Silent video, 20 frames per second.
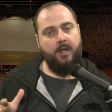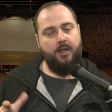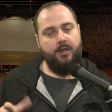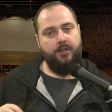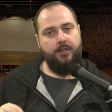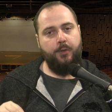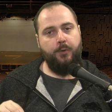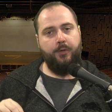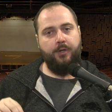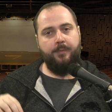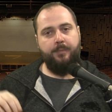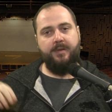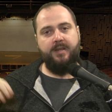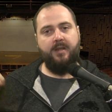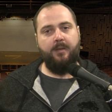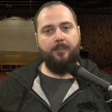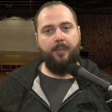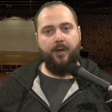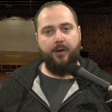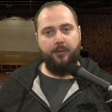you could be
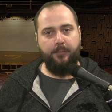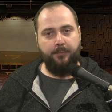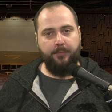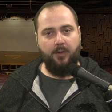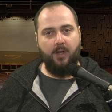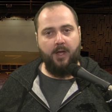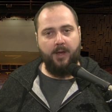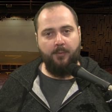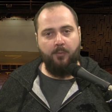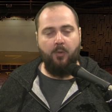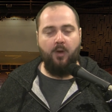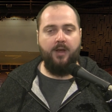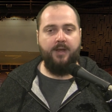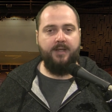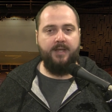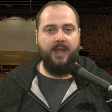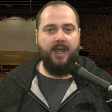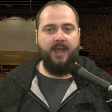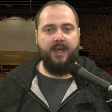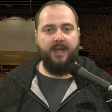a butterfly one
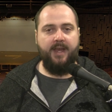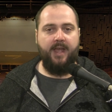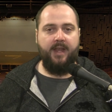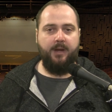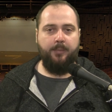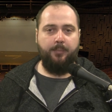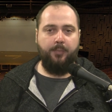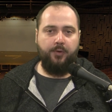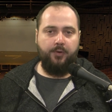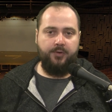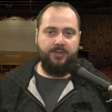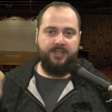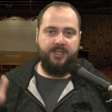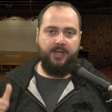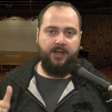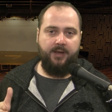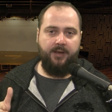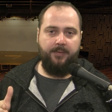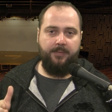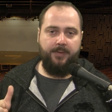day and a
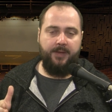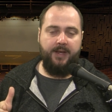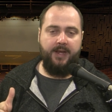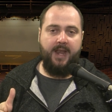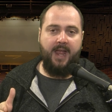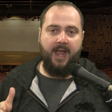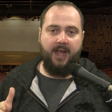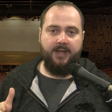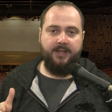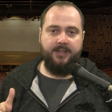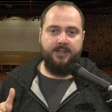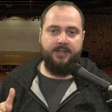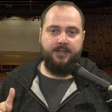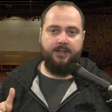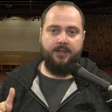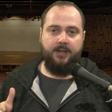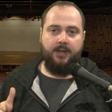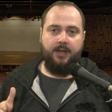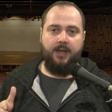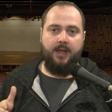person the next.
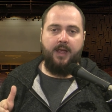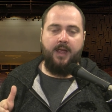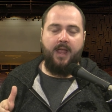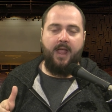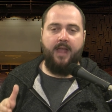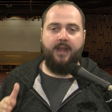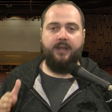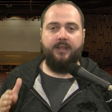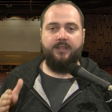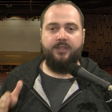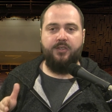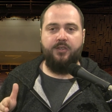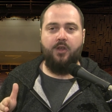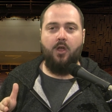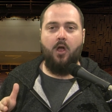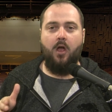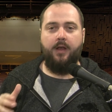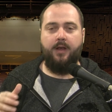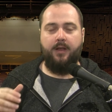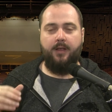And it's
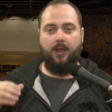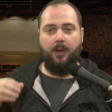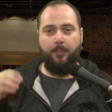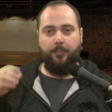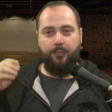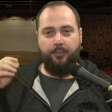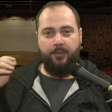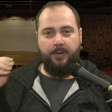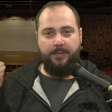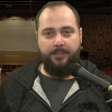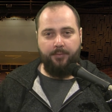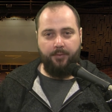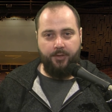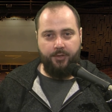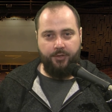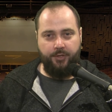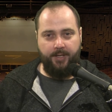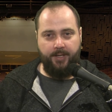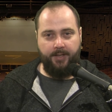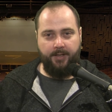not a
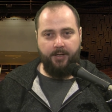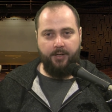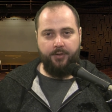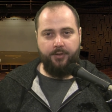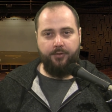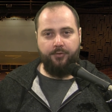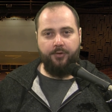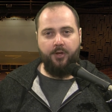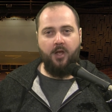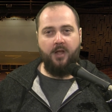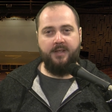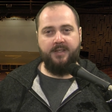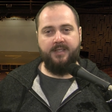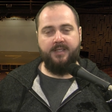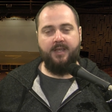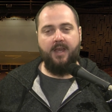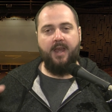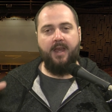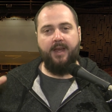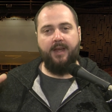privileging. You're not
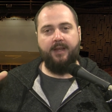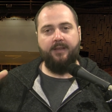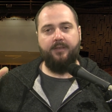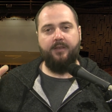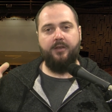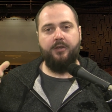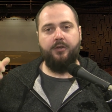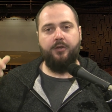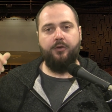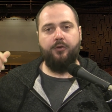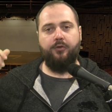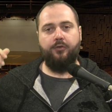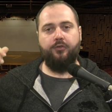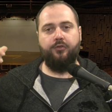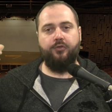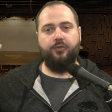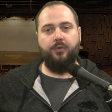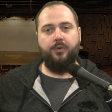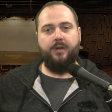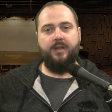saying that you're
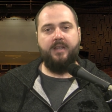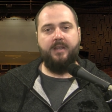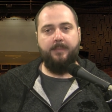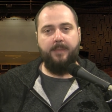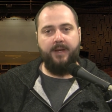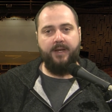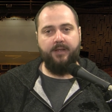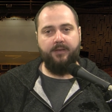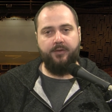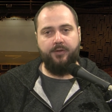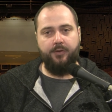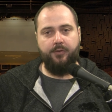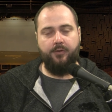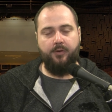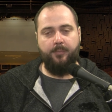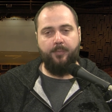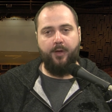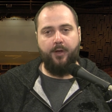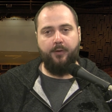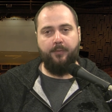dreaming that you're
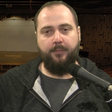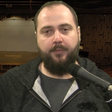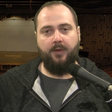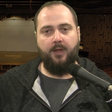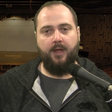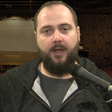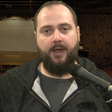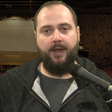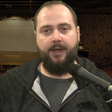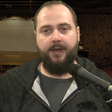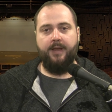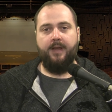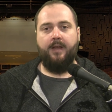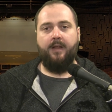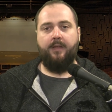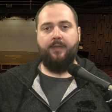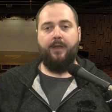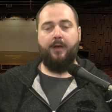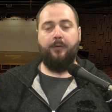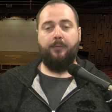a butterfly,
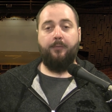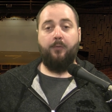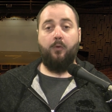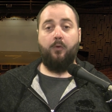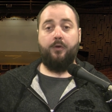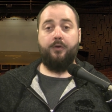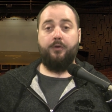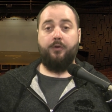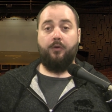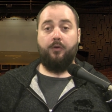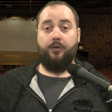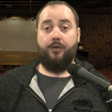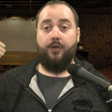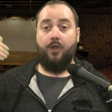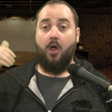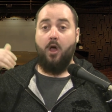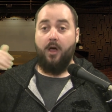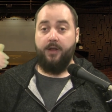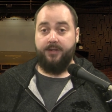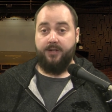therefore you're
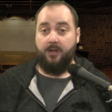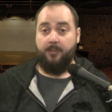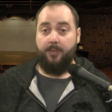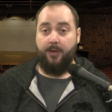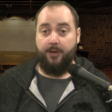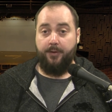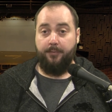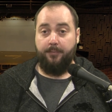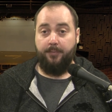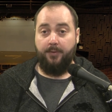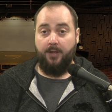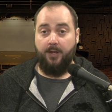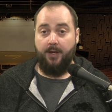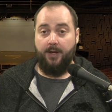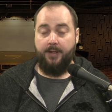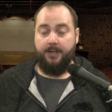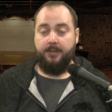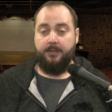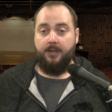not a butterfly.